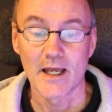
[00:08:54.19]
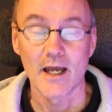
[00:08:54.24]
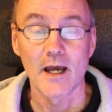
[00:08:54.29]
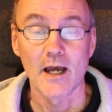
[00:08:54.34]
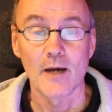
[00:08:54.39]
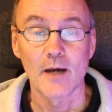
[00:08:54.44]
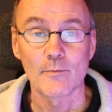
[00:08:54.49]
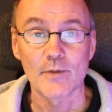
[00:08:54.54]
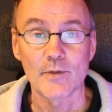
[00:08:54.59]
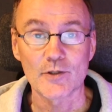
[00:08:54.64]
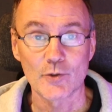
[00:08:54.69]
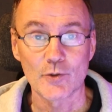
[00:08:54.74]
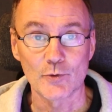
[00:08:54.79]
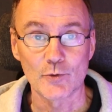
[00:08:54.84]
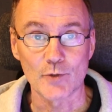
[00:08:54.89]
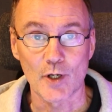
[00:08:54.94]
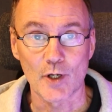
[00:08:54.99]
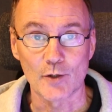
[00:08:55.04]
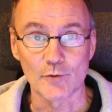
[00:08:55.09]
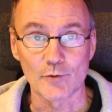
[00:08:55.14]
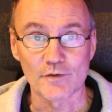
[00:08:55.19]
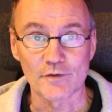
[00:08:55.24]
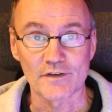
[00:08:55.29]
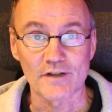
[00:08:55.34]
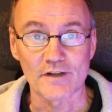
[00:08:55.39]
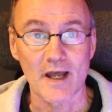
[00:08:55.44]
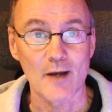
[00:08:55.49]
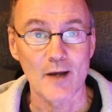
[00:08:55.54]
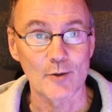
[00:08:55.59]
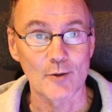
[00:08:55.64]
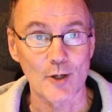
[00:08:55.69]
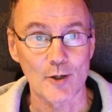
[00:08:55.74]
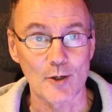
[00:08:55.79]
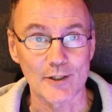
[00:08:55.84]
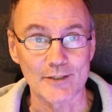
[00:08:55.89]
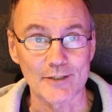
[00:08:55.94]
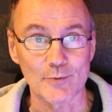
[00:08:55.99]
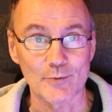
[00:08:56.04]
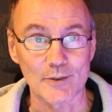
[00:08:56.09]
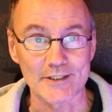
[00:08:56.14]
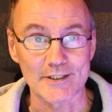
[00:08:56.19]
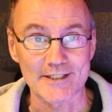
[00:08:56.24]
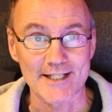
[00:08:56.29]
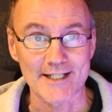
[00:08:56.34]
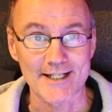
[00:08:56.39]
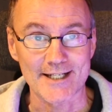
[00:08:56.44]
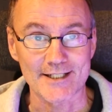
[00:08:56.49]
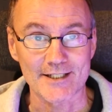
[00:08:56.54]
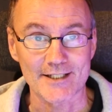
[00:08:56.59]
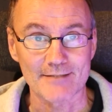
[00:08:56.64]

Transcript: but who knows how long it will take.